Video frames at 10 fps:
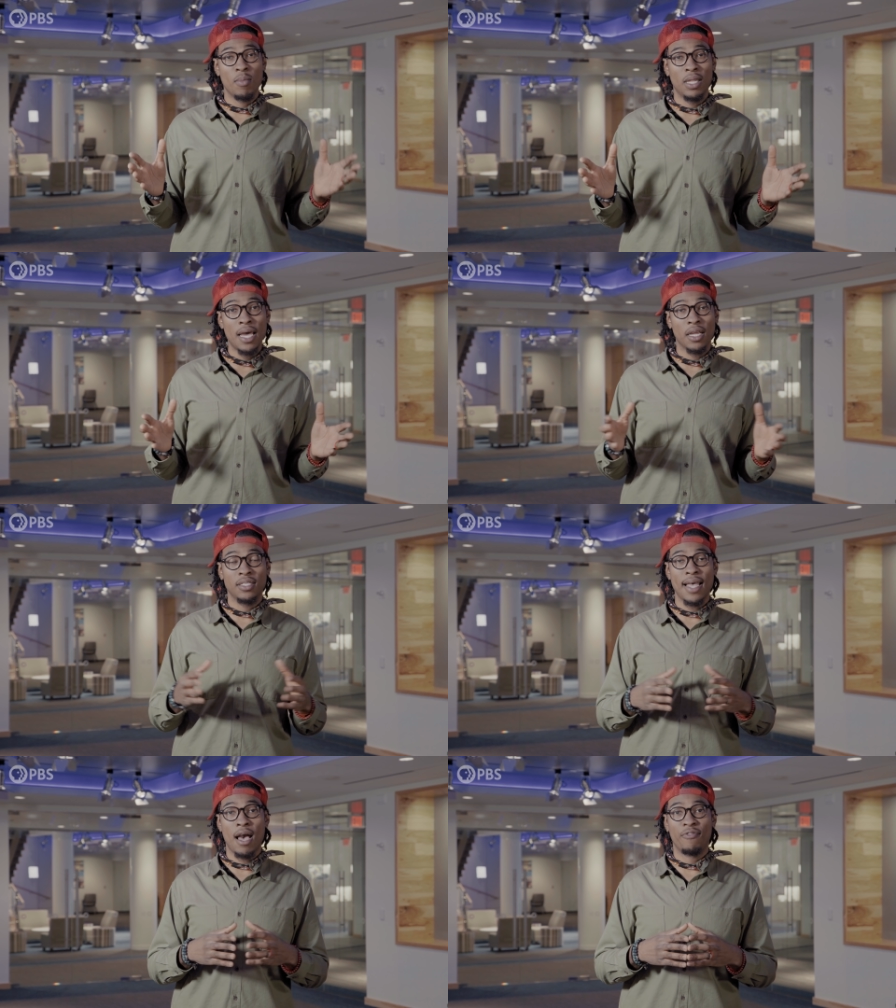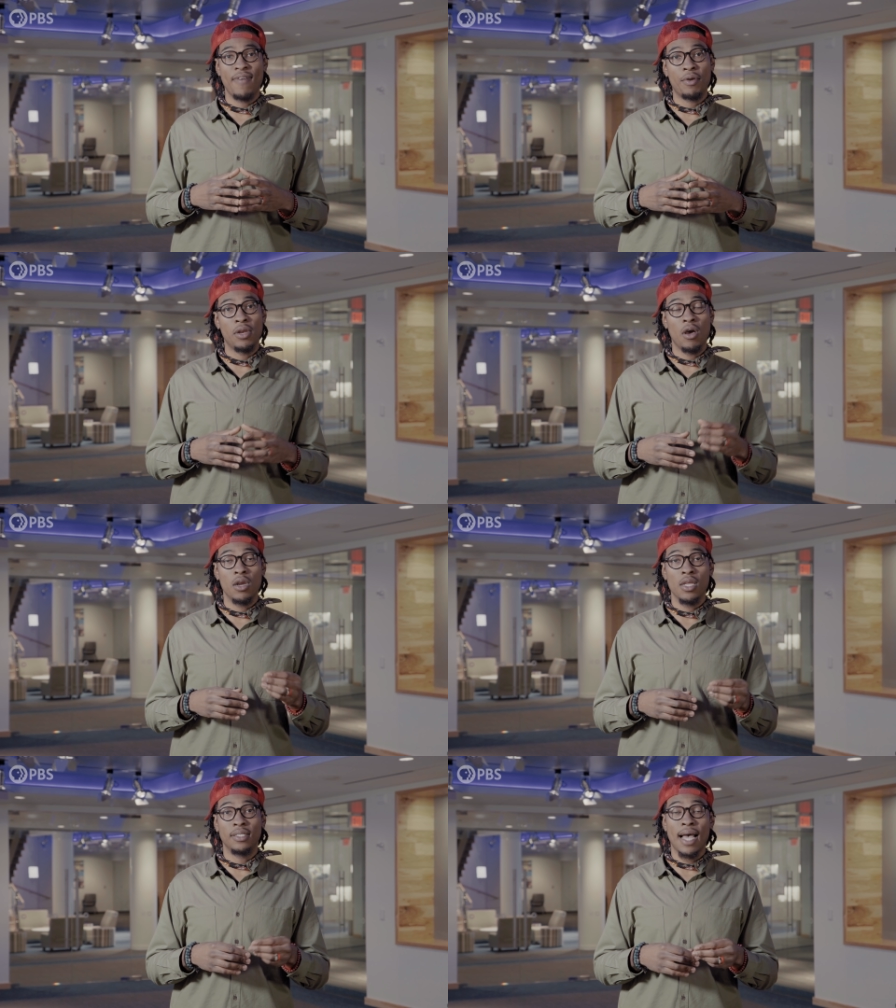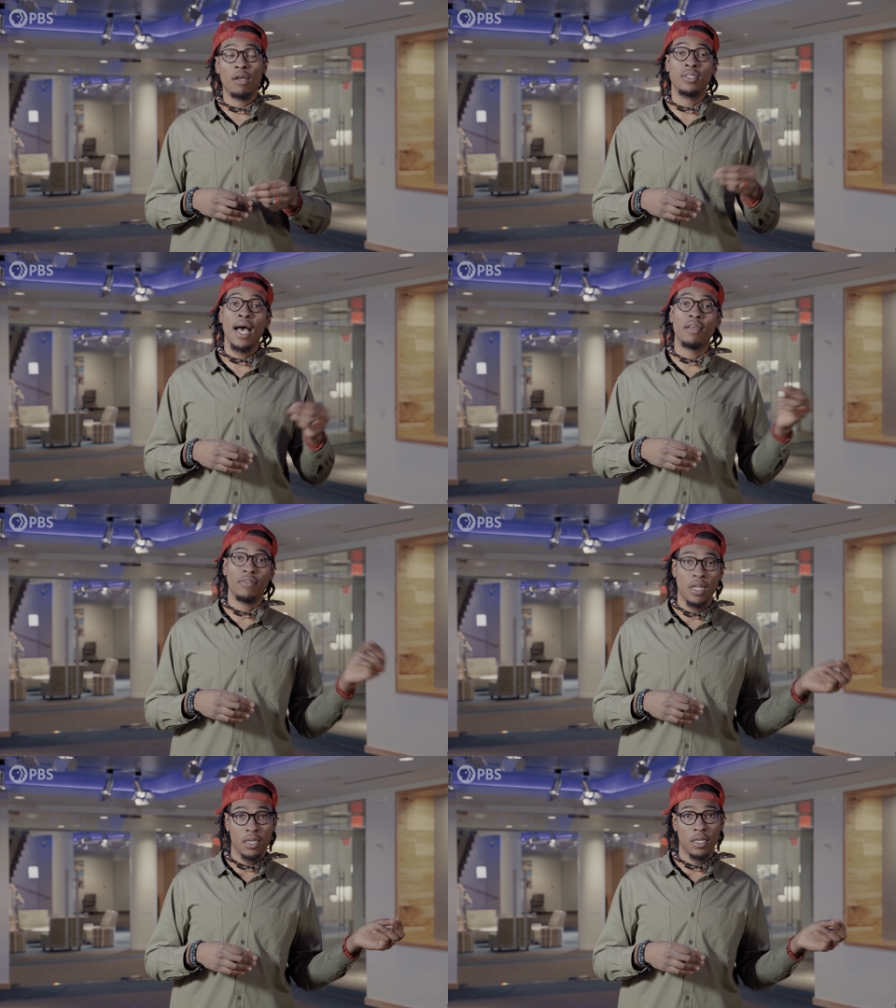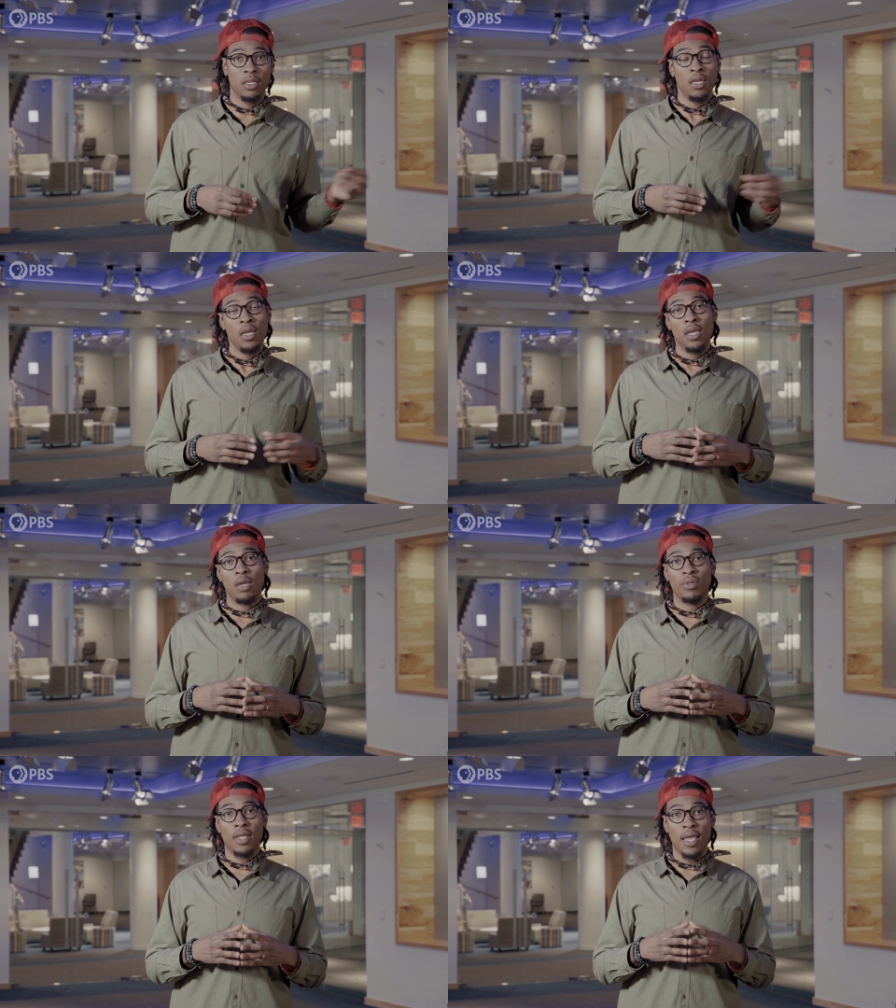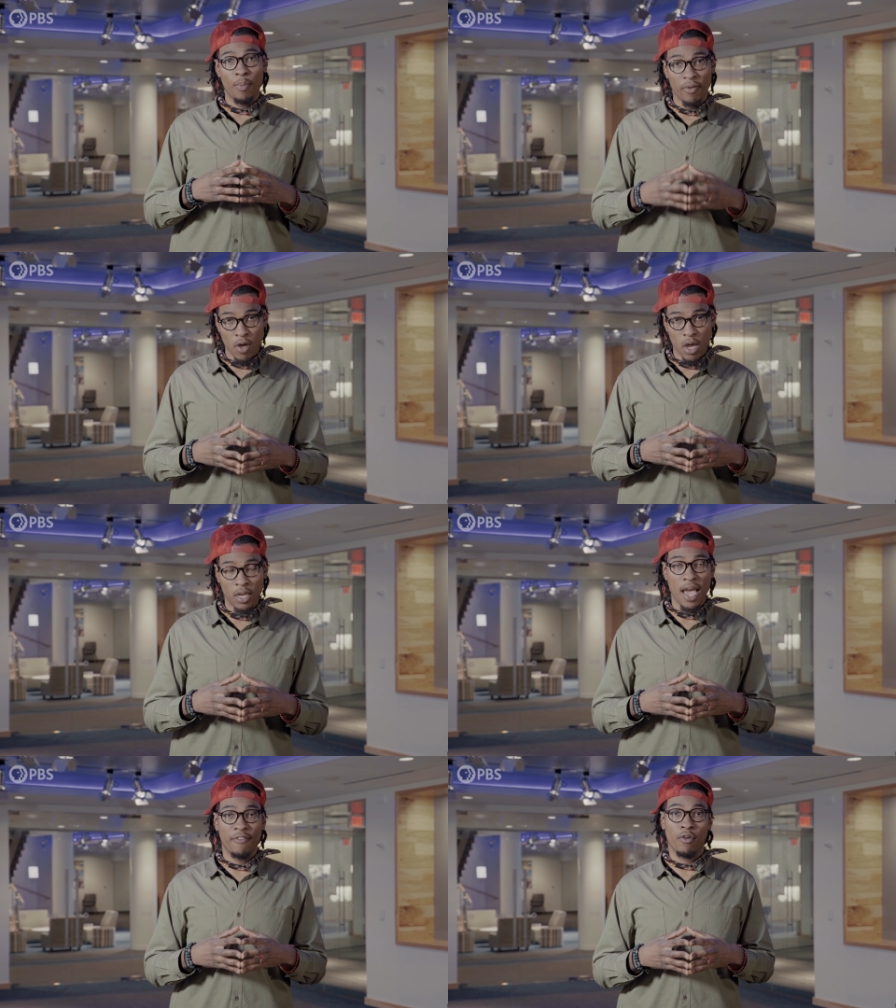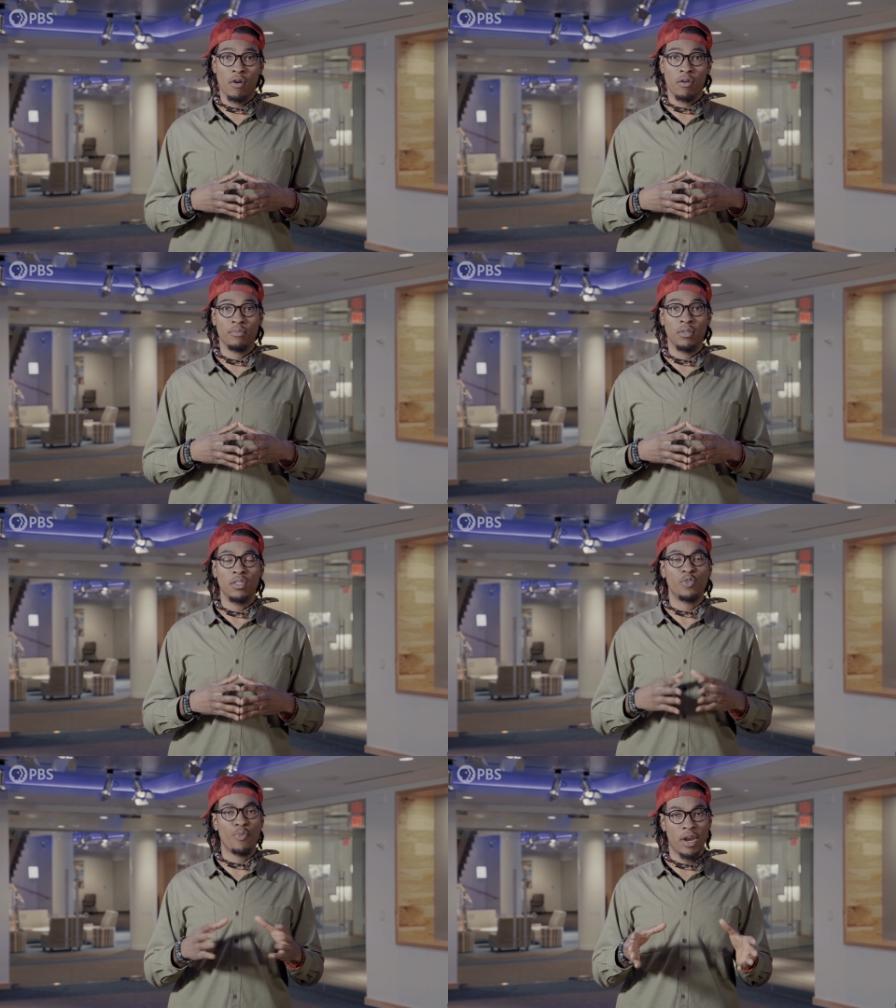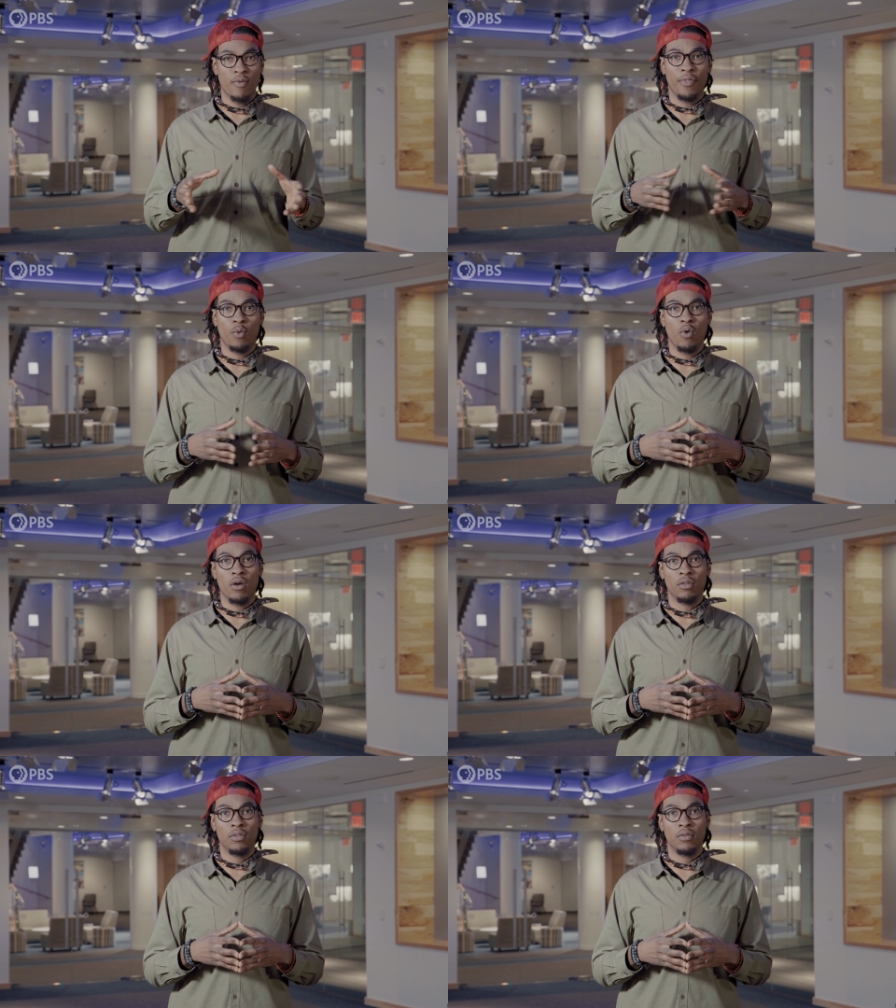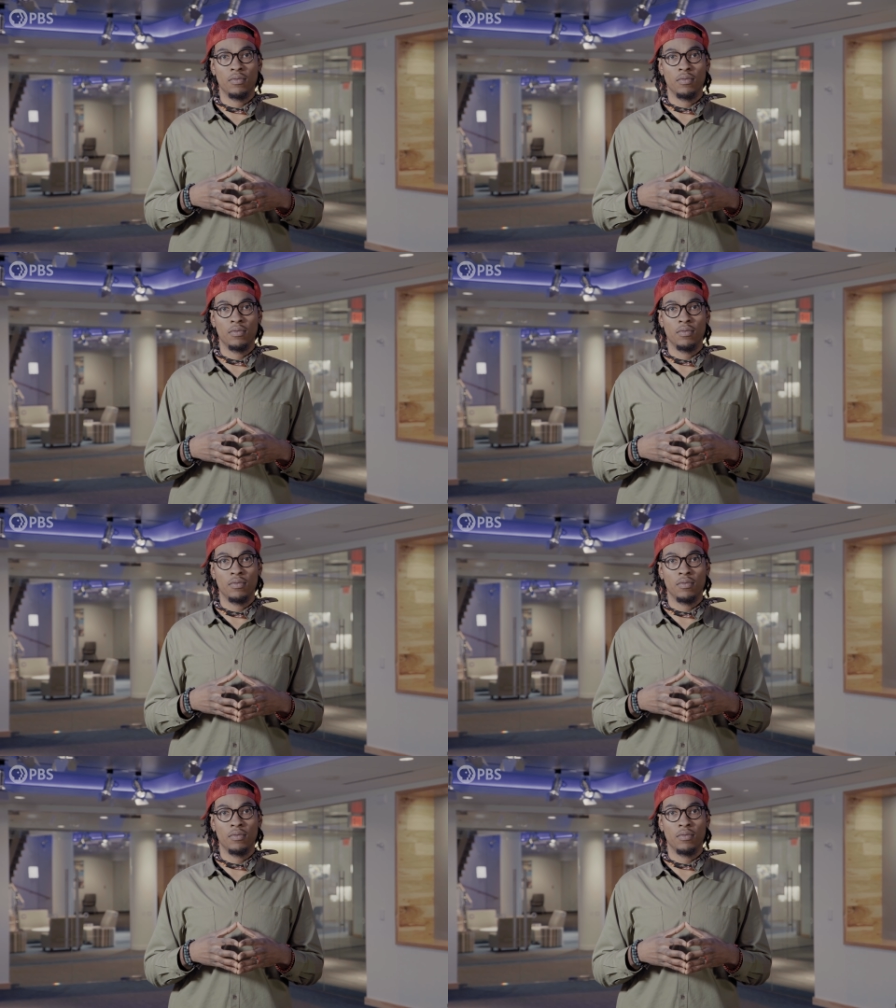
more melodic sound found an audience outside of London and with the help of online forums spread around the world.